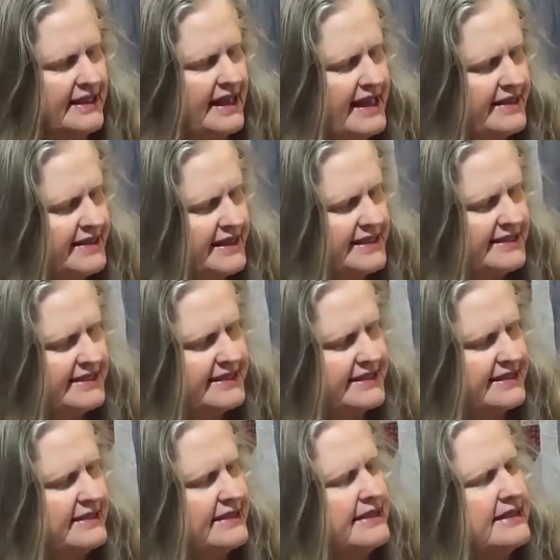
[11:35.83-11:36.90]
And this
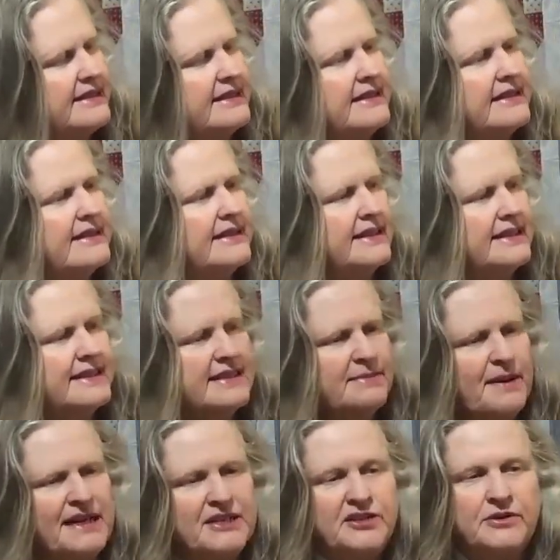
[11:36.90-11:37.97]
is
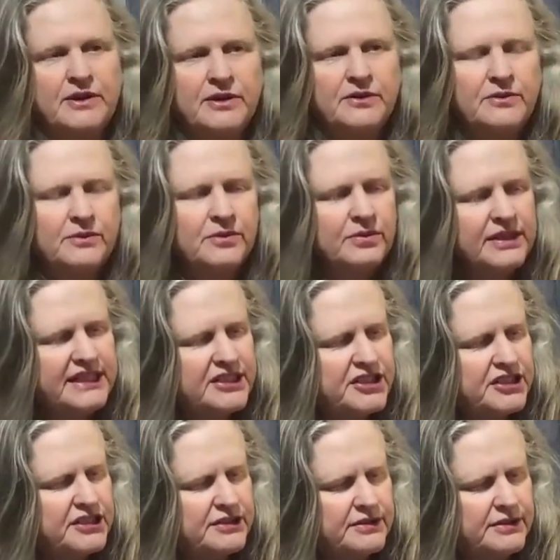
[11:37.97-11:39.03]
Patchwork
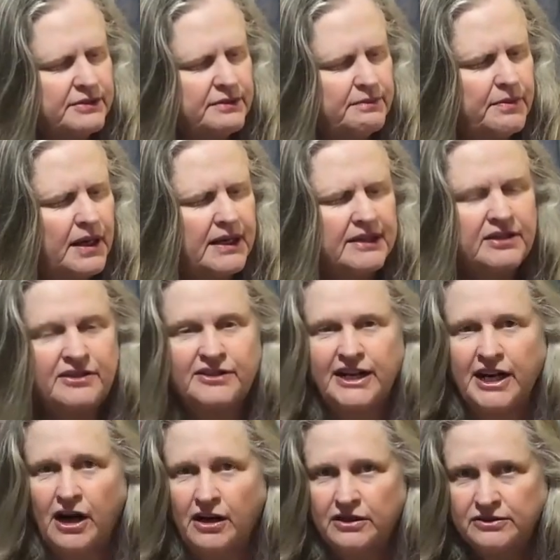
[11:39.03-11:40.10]
Witch by Laurie
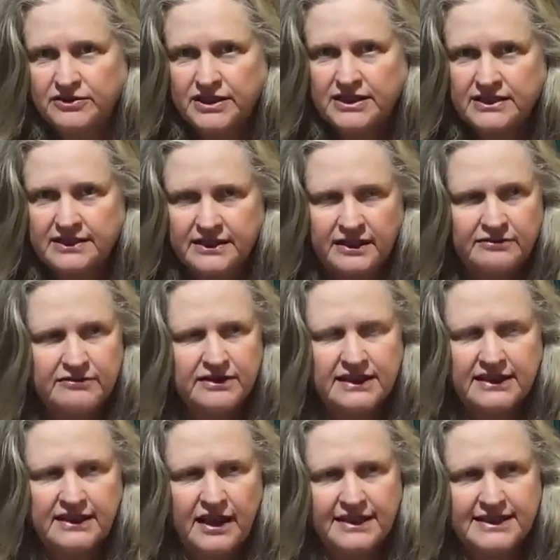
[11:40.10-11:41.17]
Holt. I
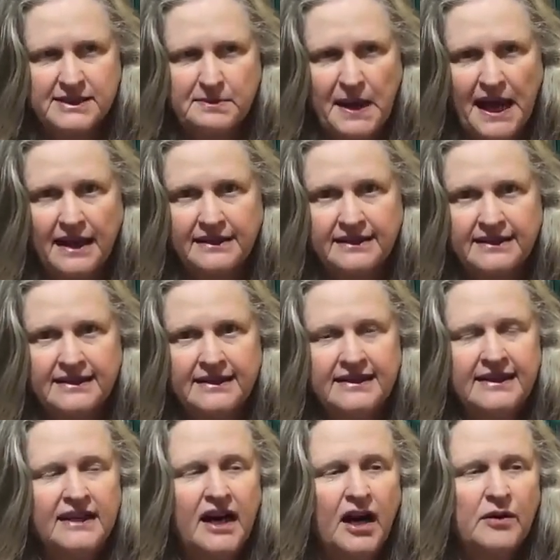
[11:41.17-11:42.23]
really like this pattern.
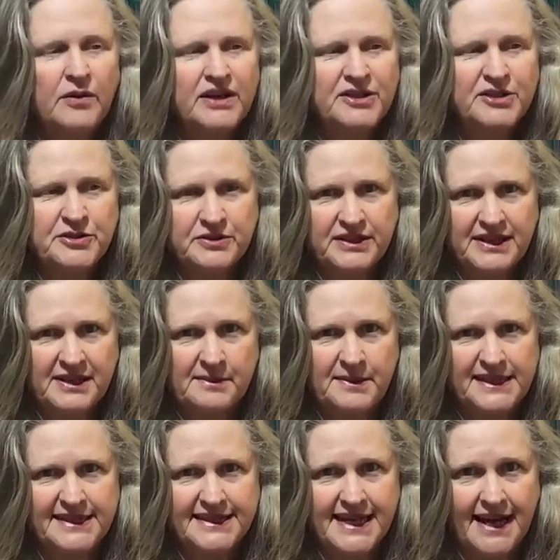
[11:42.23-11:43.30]
I want to do it in a
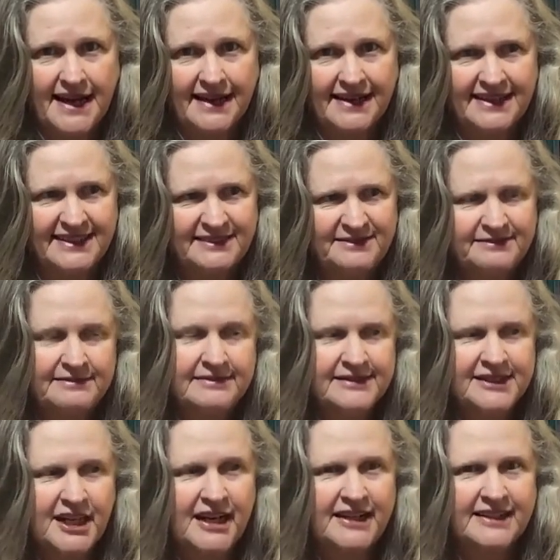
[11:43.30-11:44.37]
bit darker
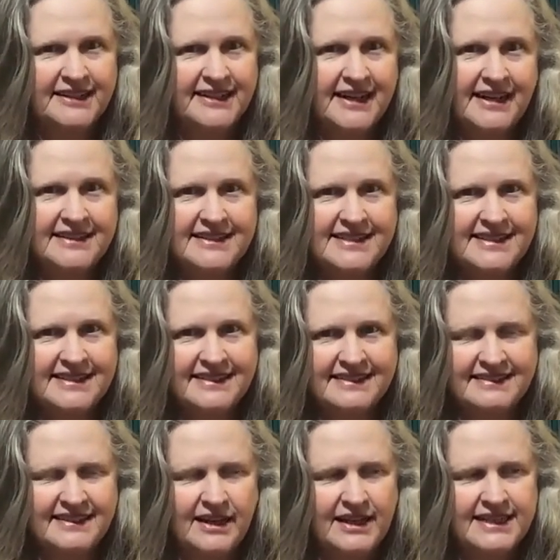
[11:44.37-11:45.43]
kind of colours and
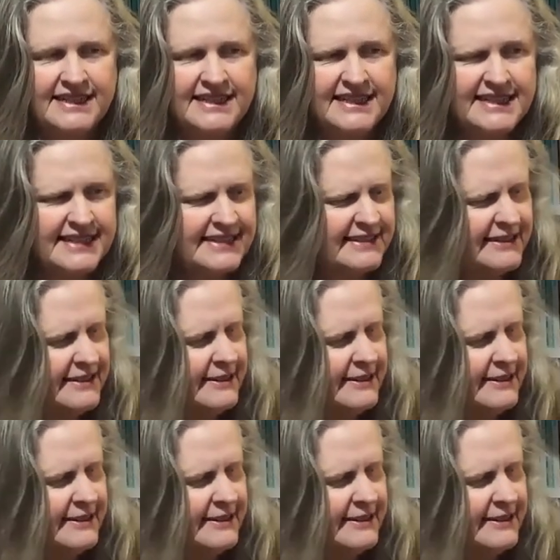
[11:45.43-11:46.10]
ideas.